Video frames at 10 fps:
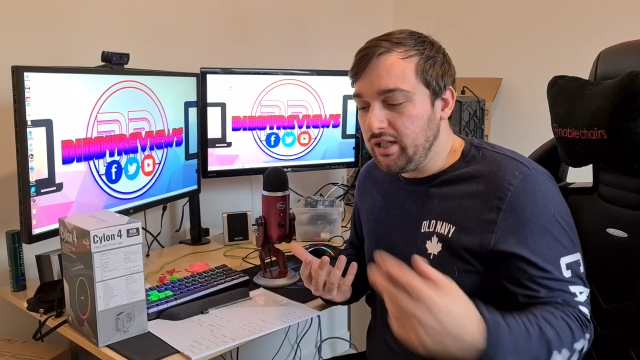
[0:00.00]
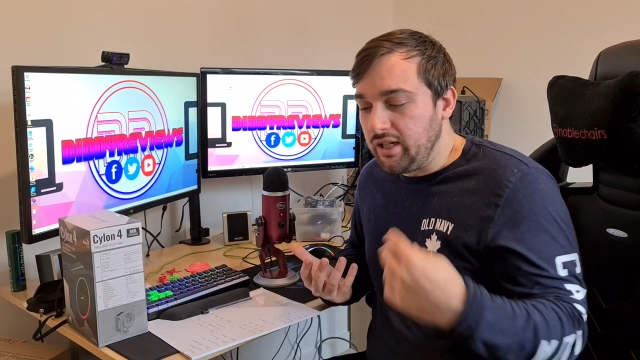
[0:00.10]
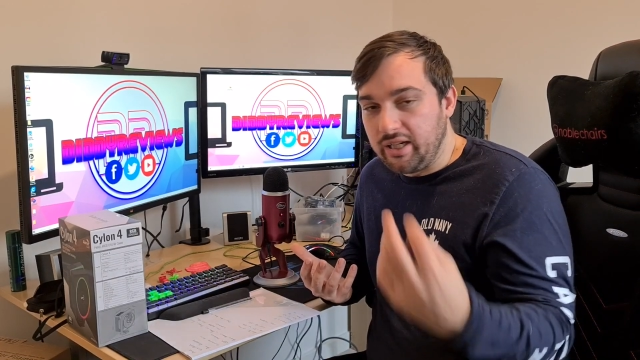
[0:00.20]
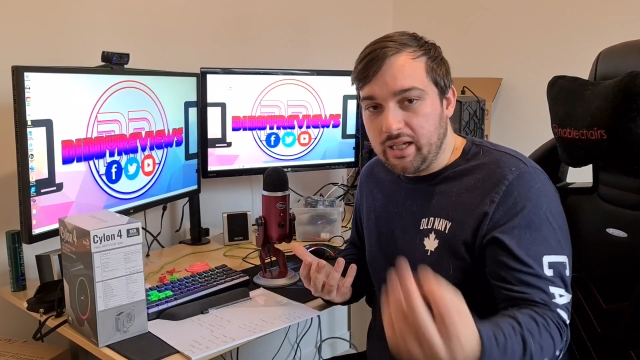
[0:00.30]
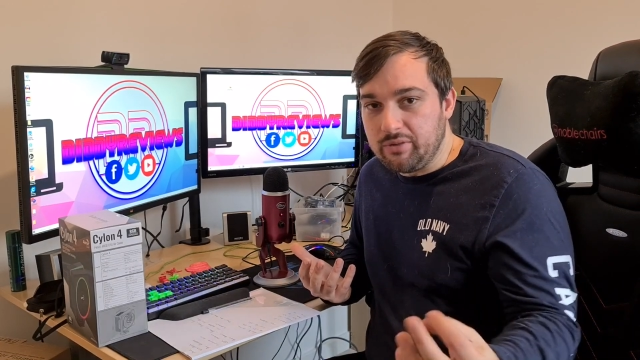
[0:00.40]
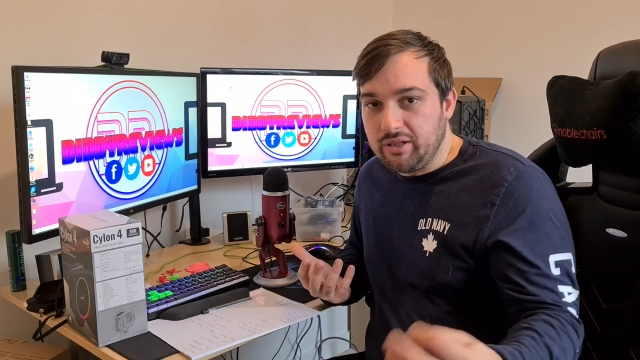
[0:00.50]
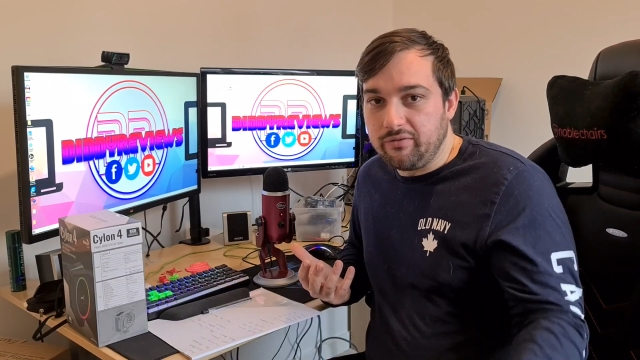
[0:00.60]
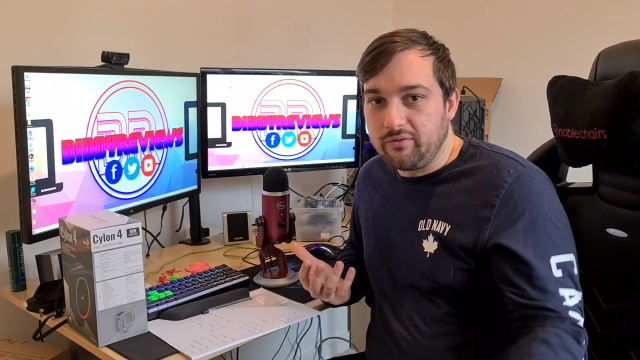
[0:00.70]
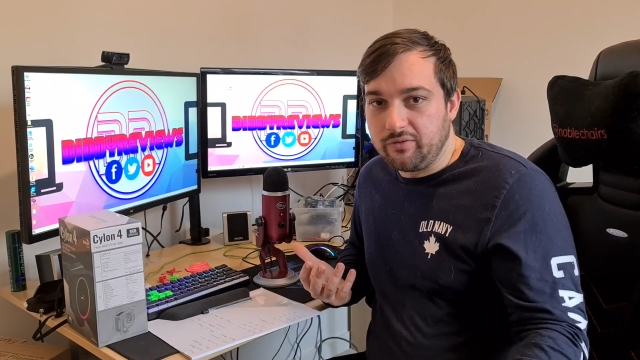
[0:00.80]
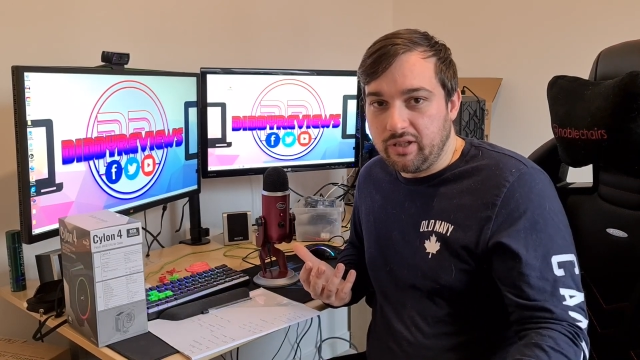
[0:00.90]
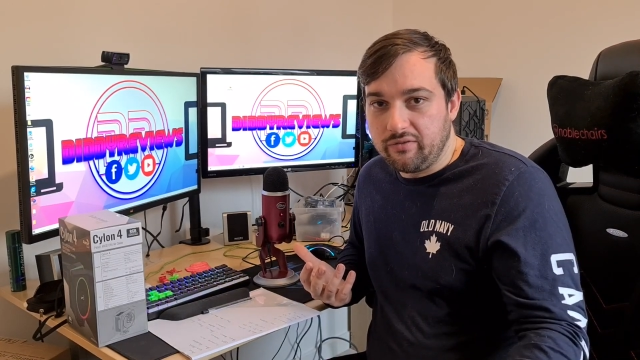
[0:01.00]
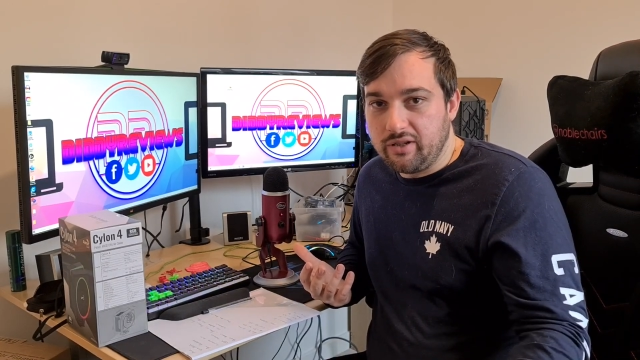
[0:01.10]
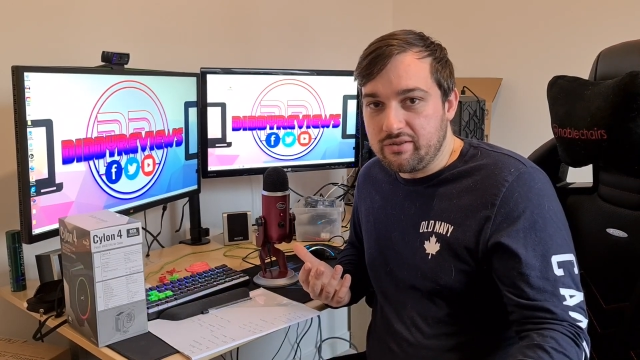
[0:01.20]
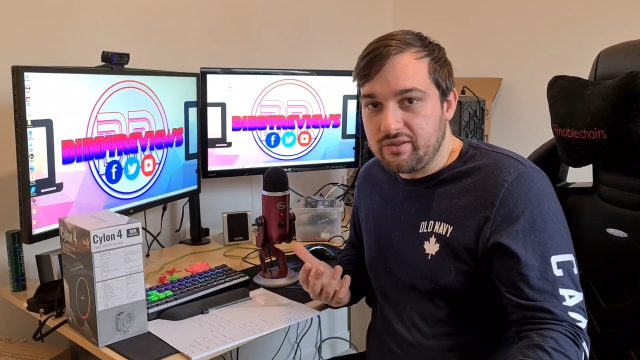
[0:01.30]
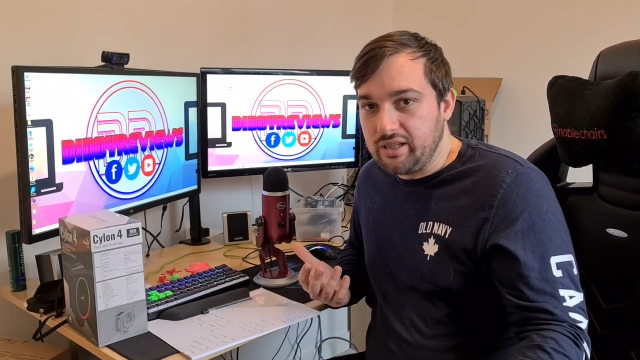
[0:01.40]
an AMD
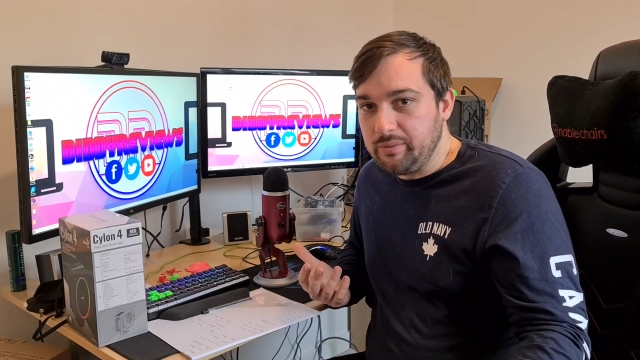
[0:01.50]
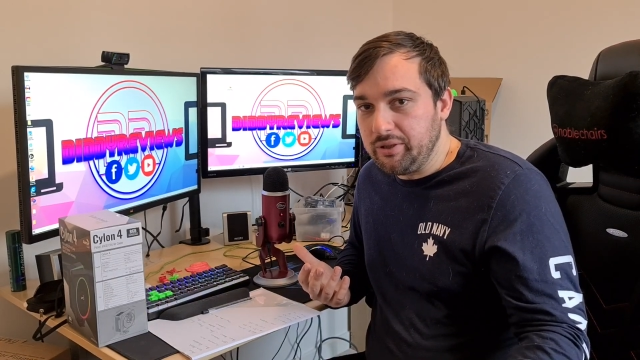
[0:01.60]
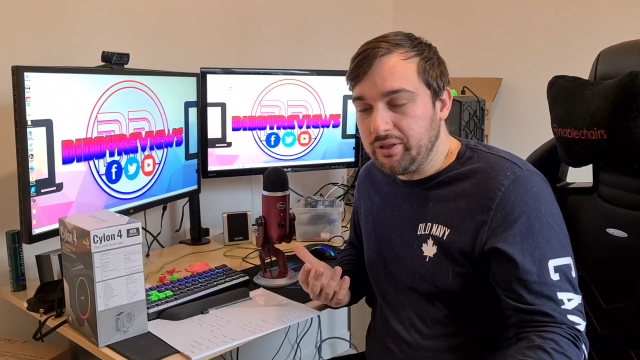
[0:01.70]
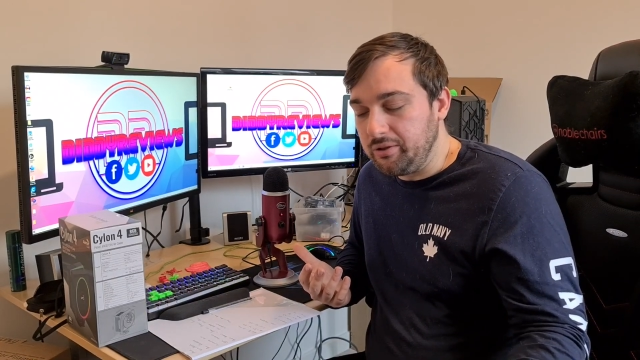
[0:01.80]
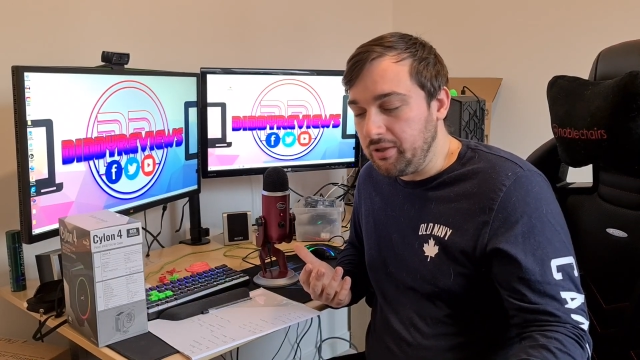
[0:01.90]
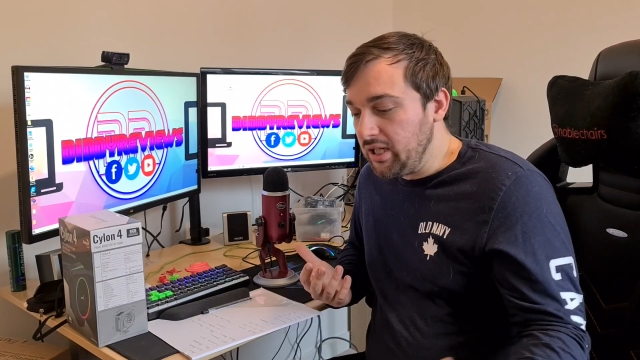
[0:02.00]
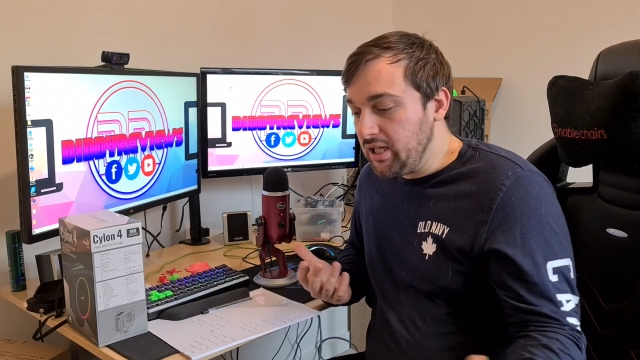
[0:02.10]
5000 CPU,